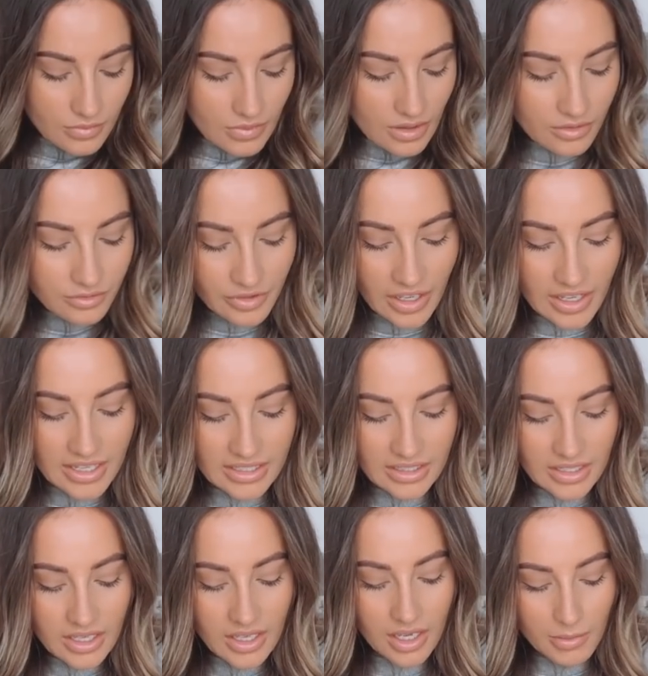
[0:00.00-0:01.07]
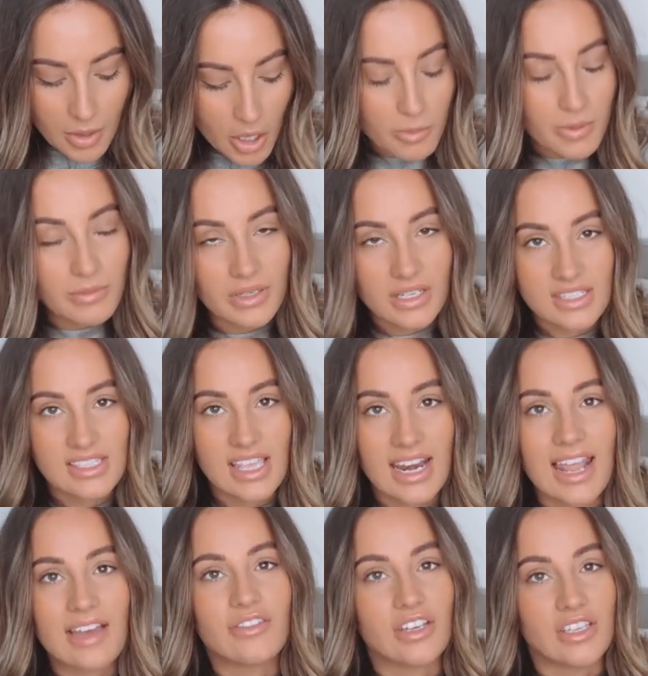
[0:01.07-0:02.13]
fine. I'm hoping because they're
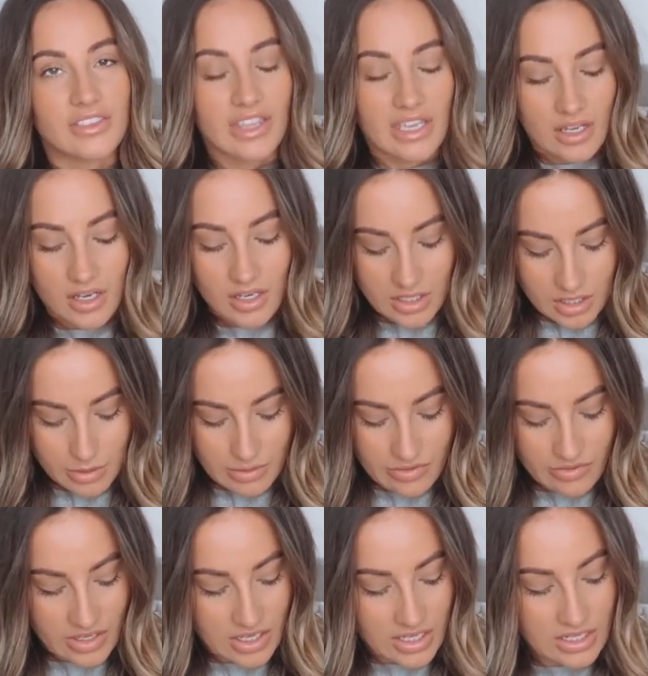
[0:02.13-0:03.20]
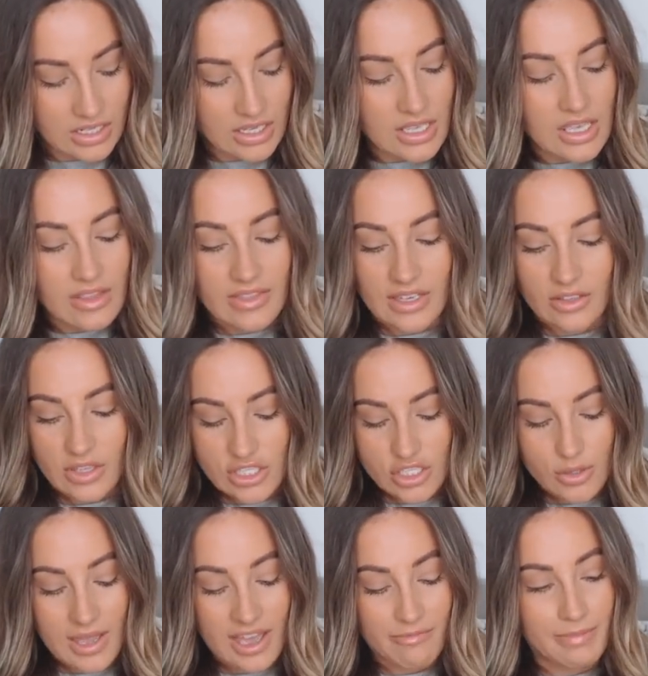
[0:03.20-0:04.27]
leather, they are going to be fine. Now, they
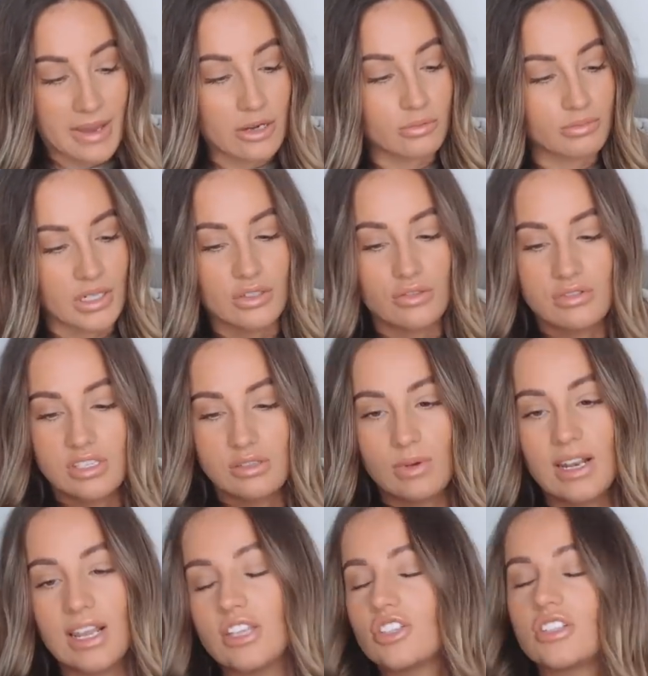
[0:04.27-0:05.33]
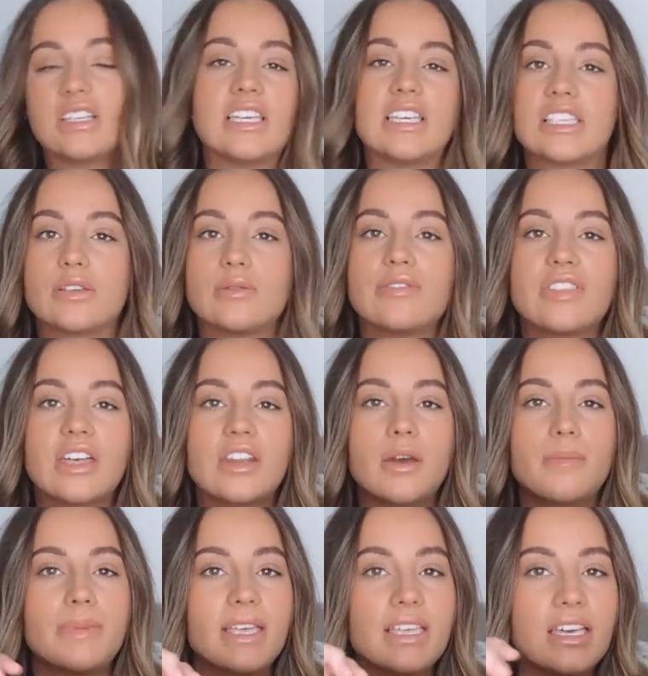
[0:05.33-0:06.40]
do have belt buckles as well, actually. So if
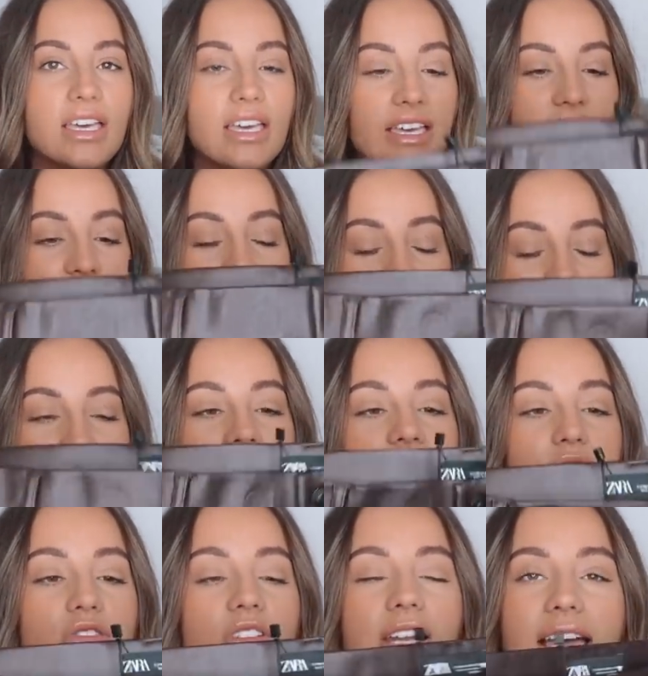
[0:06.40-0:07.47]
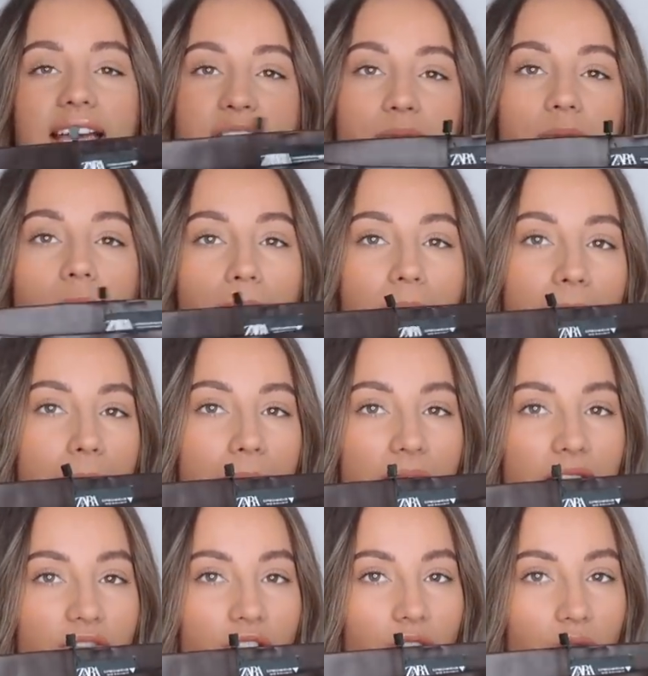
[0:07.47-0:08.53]
they're fine on the legs but a bit
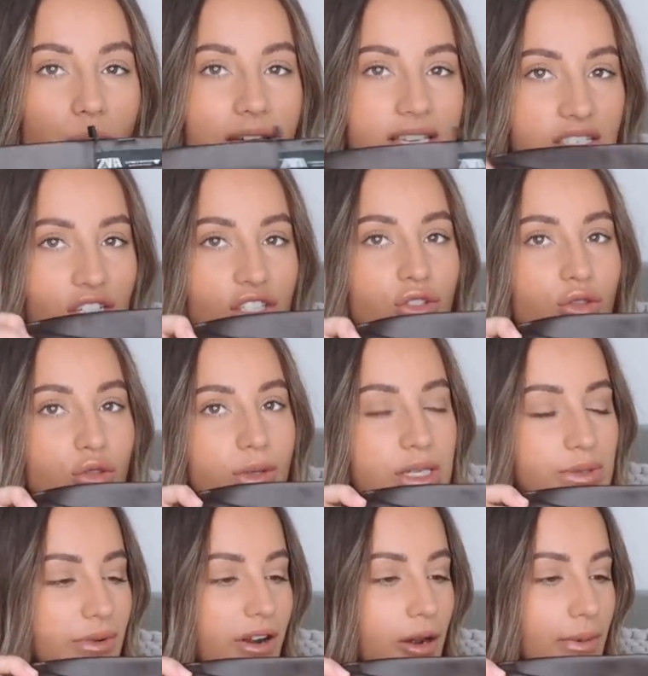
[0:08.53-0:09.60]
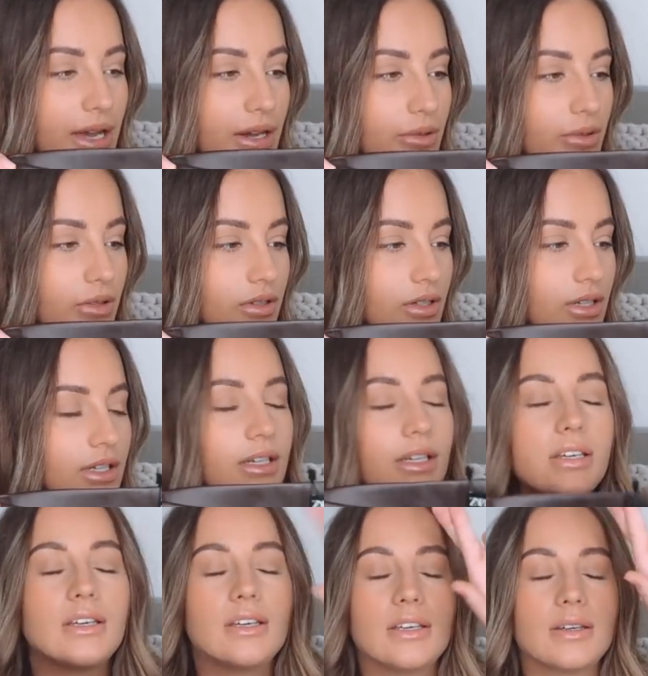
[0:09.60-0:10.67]
big around the waist, I can always wear a belt.
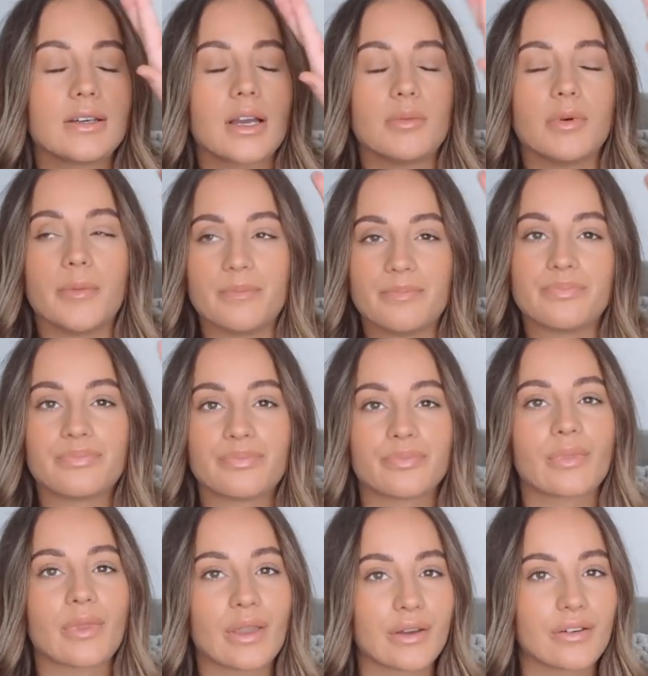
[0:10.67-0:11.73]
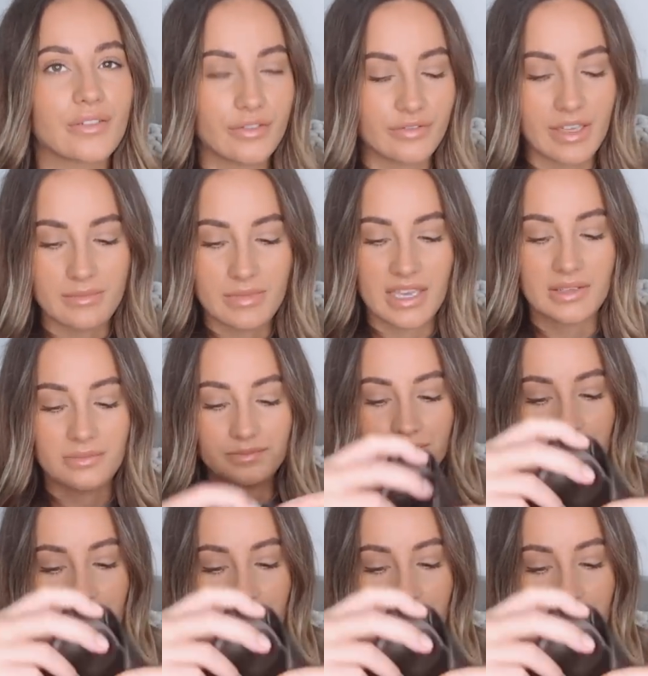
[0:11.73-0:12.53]
Come on, fit me.